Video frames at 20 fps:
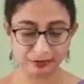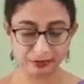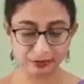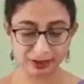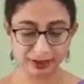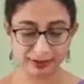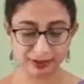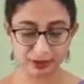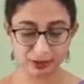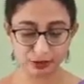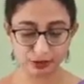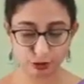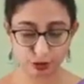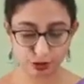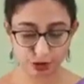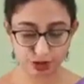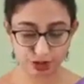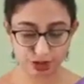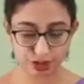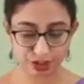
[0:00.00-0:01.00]
that is the
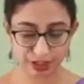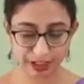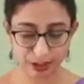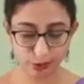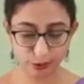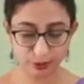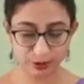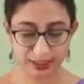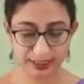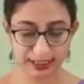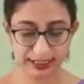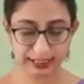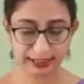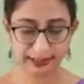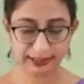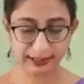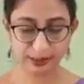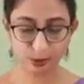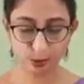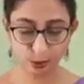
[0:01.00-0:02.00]
foster child twin
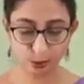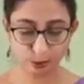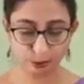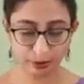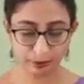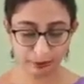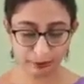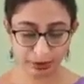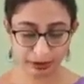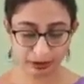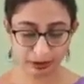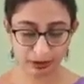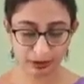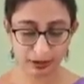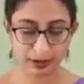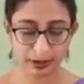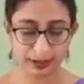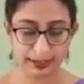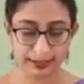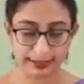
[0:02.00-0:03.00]
study, co-twin method,
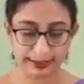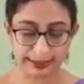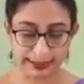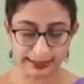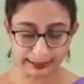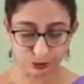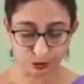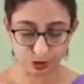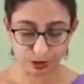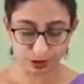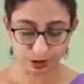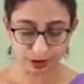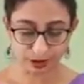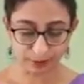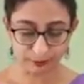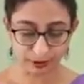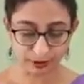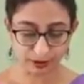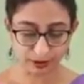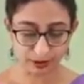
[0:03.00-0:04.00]
cytogenetic
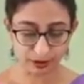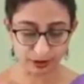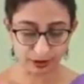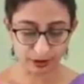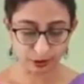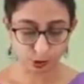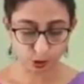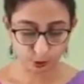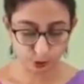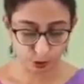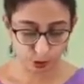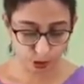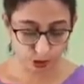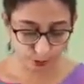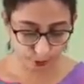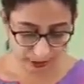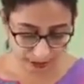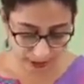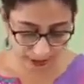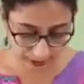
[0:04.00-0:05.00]
method,
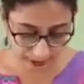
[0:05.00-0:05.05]
chromosomal